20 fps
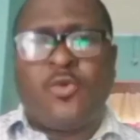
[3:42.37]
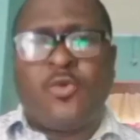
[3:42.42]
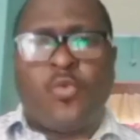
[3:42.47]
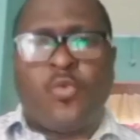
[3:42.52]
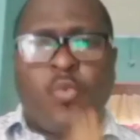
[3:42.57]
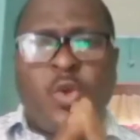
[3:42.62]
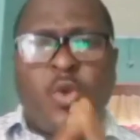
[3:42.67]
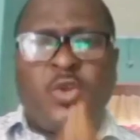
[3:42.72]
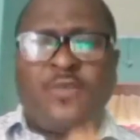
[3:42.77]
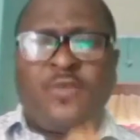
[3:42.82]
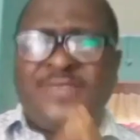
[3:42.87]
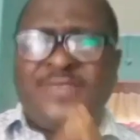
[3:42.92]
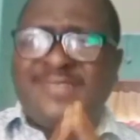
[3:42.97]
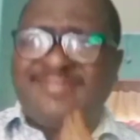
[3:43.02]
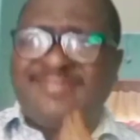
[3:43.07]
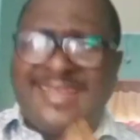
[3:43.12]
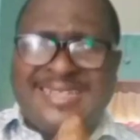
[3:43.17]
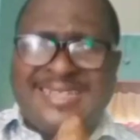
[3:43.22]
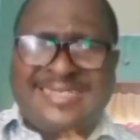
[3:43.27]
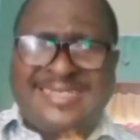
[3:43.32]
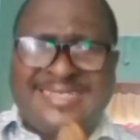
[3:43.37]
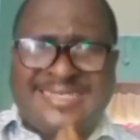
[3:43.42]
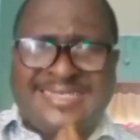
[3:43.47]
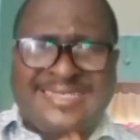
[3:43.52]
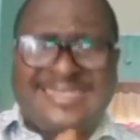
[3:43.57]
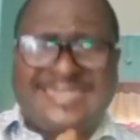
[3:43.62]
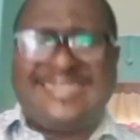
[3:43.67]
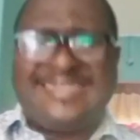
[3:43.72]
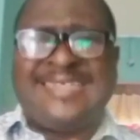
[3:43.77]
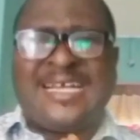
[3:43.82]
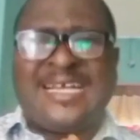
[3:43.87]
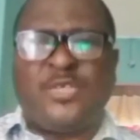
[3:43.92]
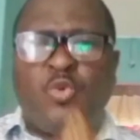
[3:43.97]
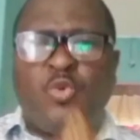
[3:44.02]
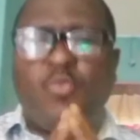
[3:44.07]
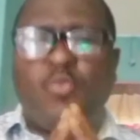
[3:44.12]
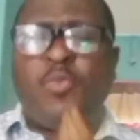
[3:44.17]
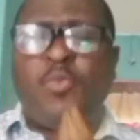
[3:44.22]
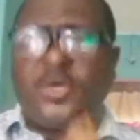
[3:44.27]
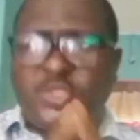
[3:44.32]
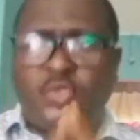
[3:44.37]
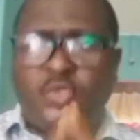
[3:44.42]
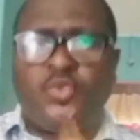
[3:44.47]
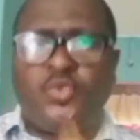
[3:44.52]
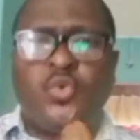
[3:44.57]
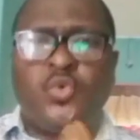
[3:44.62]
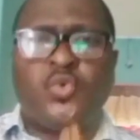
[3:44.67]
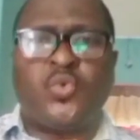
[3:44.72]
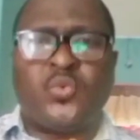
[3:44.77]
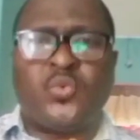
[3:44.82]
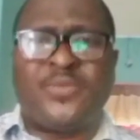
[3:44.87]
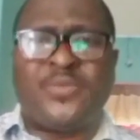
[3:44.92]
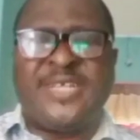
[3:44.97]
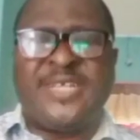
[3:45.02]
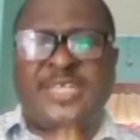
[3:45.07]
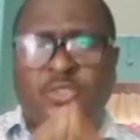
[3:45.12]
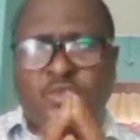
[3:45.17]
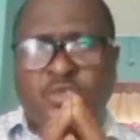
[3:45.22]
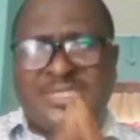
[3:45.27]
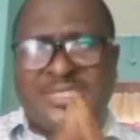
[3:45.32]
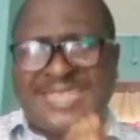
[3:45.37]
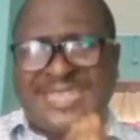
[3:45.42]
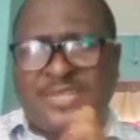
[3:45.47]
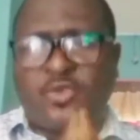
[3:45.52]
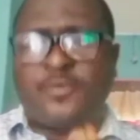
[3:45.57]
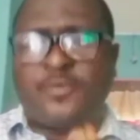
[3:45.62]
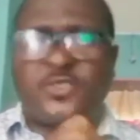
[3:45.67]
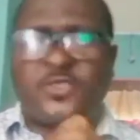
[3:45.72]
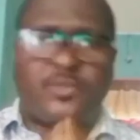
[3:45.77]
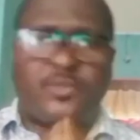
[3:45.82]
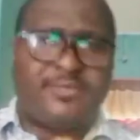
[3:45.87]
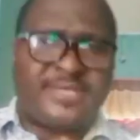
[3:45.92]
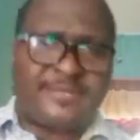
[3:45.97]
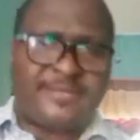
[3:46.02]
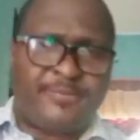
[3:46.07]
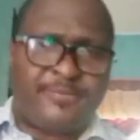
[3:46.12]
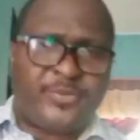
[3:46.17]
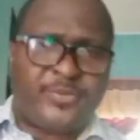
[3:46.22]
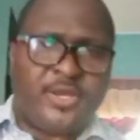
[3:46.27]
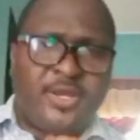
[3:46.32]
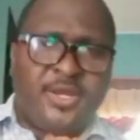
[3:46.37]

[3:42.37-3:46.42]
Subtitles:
One of the things that you must do is to start up something.